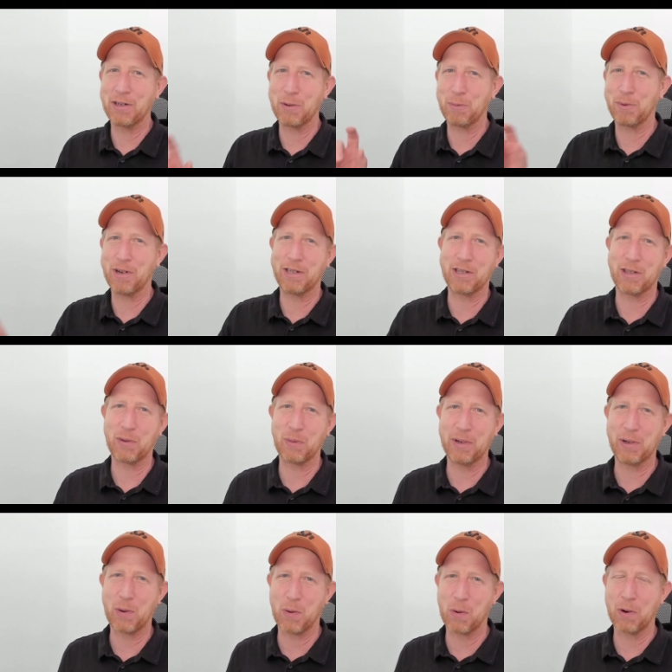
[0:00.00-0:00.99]
to press the
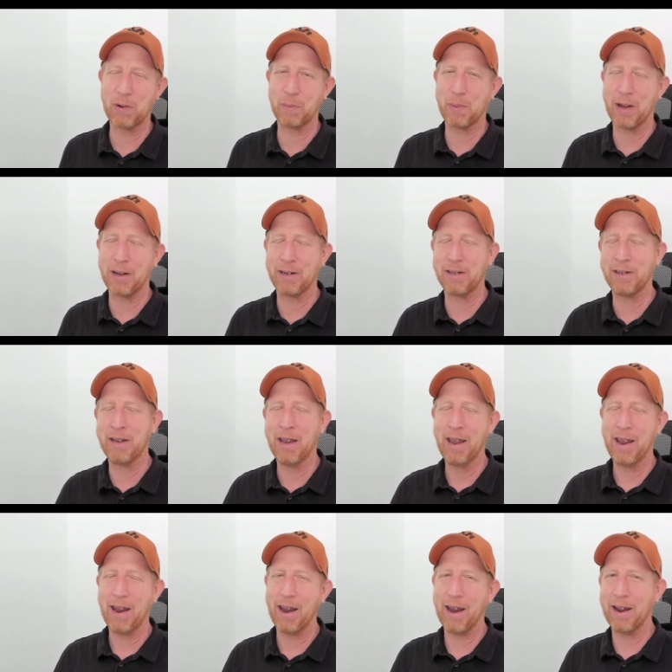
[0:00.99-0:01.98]
record button,
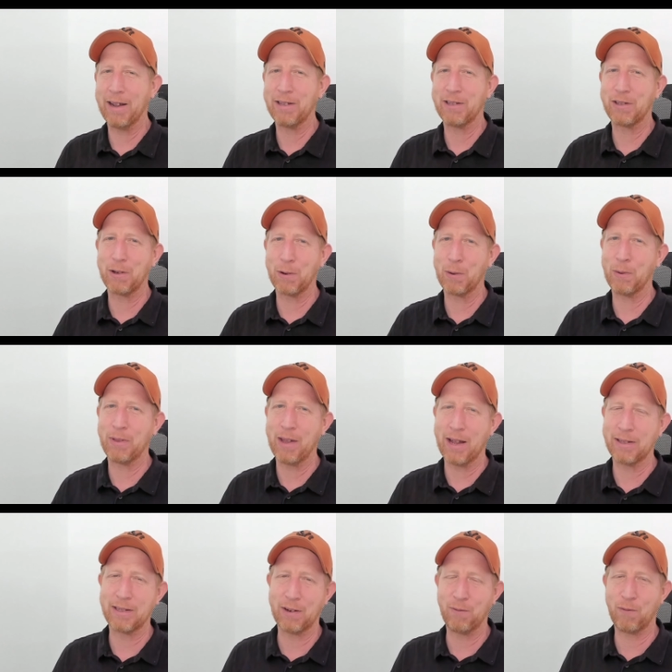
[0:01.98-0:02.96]
and so
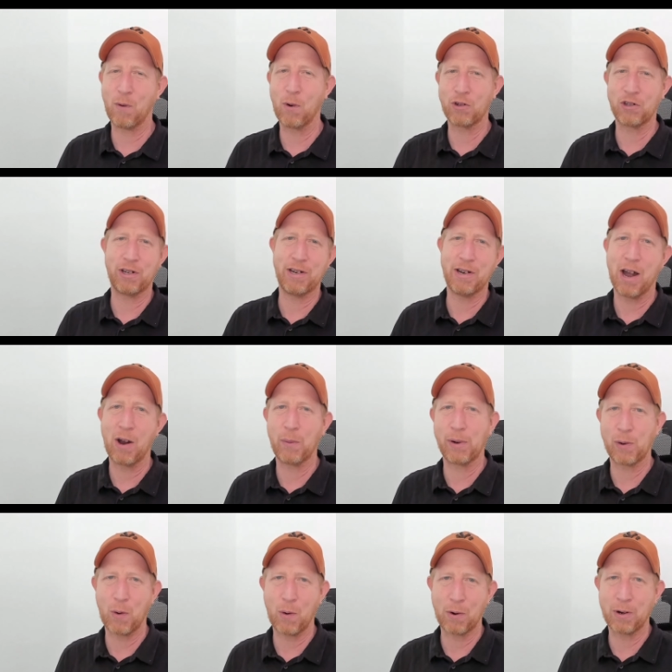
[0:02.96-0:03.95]
that's unfortunately not
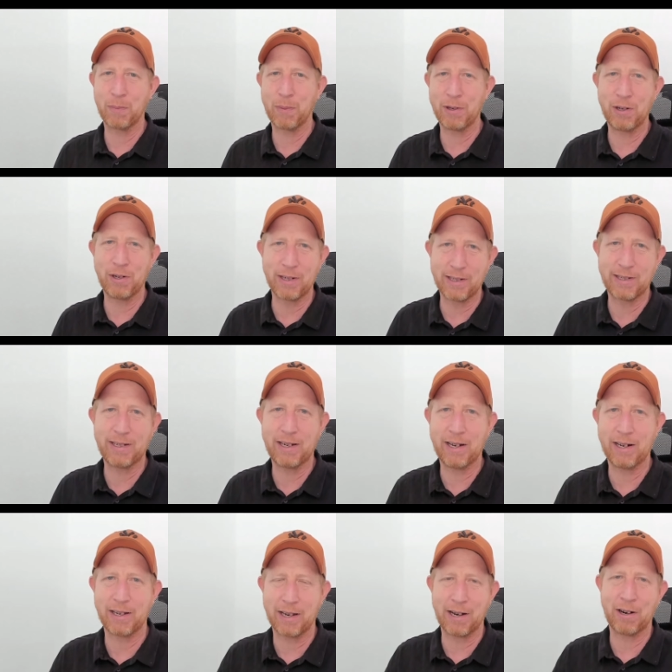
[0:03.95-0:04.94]
recorded. But you can see
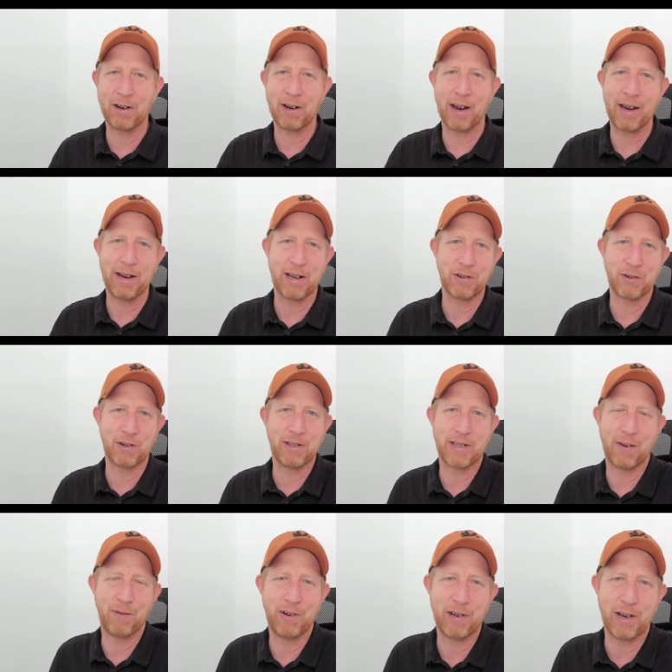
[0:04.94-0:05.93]
it here,
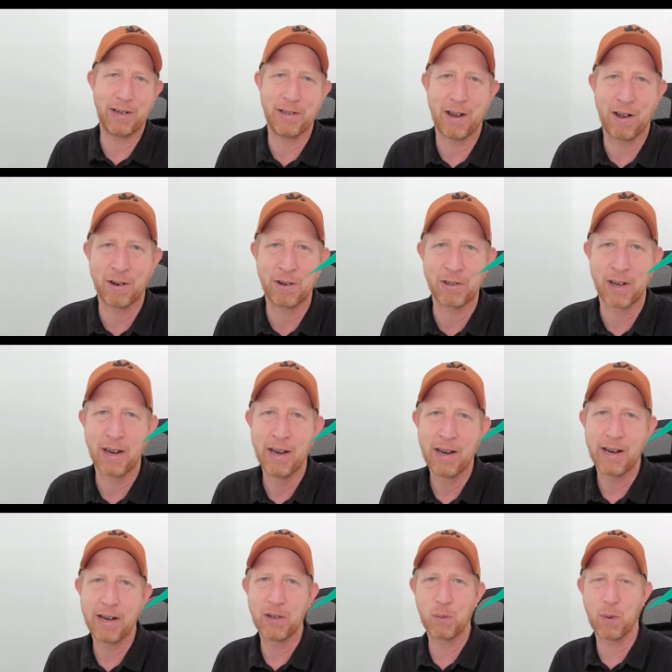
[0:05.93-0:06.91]
$879
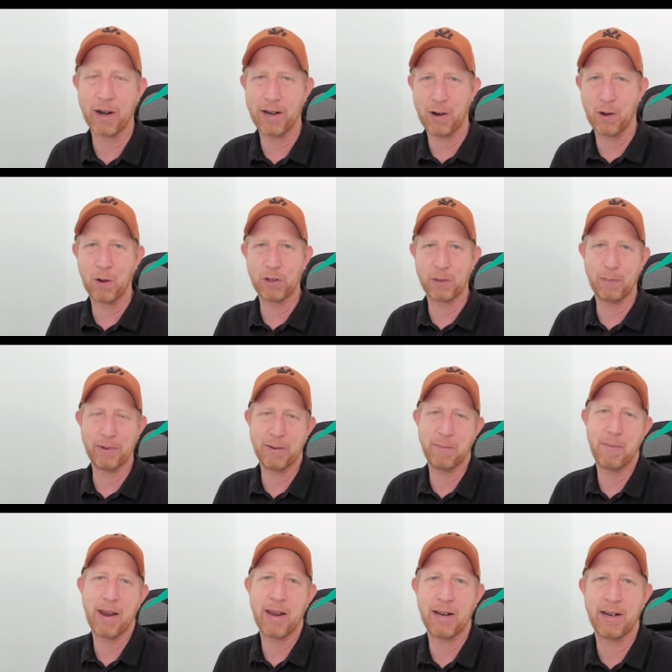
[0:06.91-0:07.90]
is what I ultimately
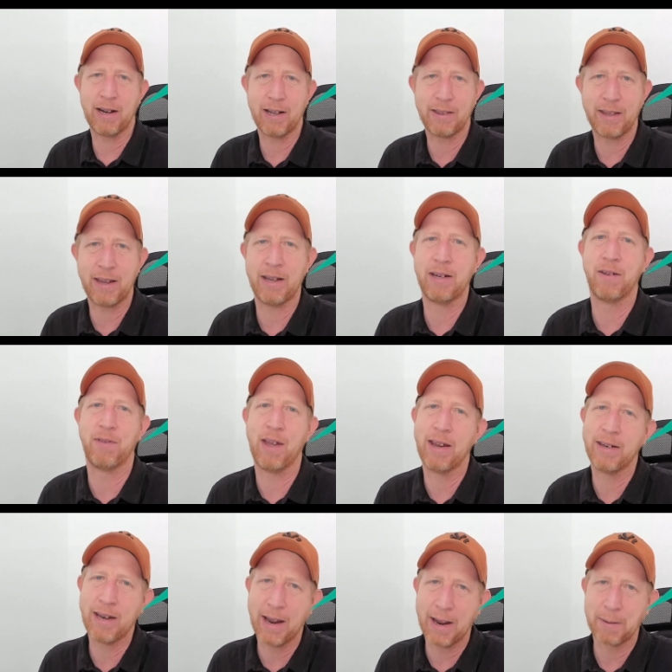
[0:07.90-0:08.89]
made at the end of
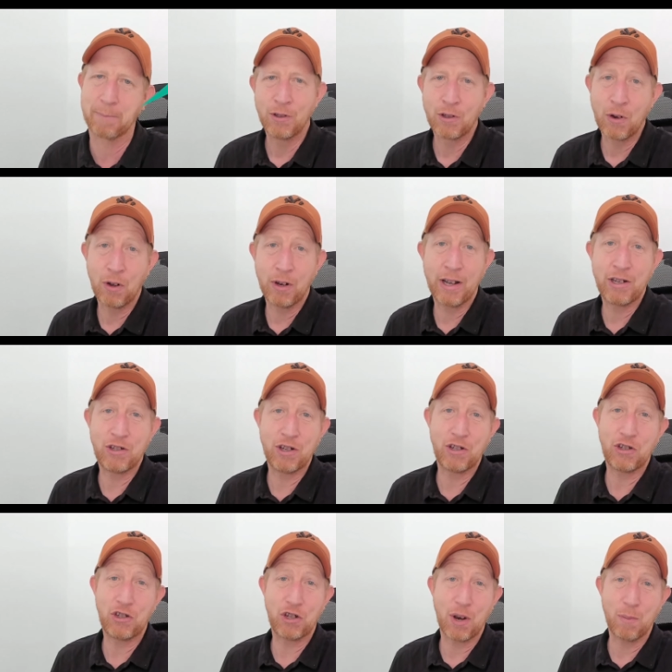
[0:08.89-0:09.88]
that day. So let's
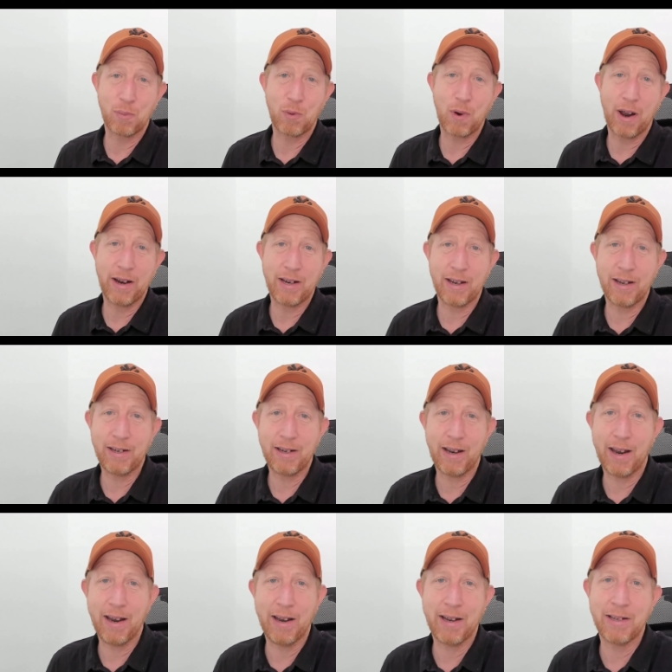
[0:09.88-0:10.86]
just jump right in
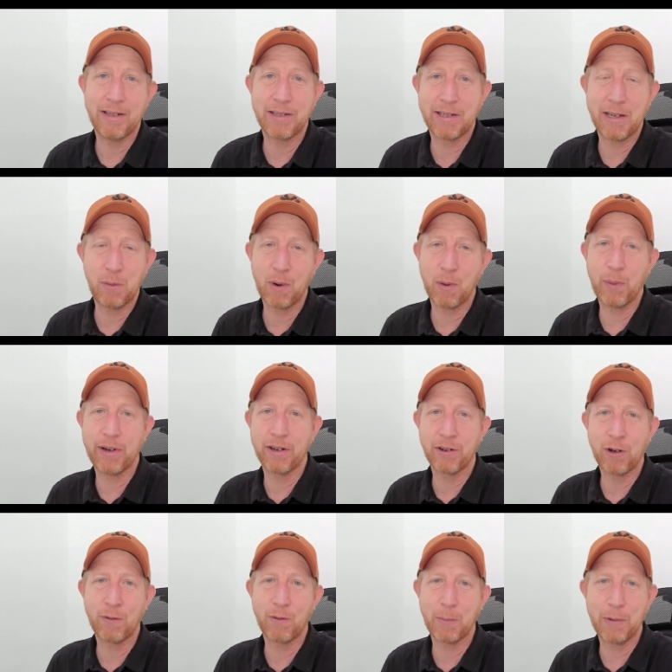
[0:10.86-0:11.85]
and see what we can
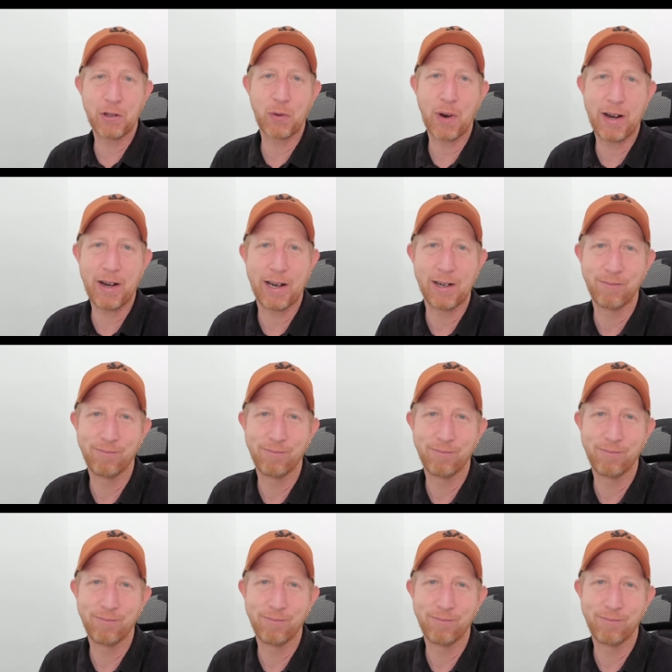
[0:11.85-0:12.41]
learn from this trading.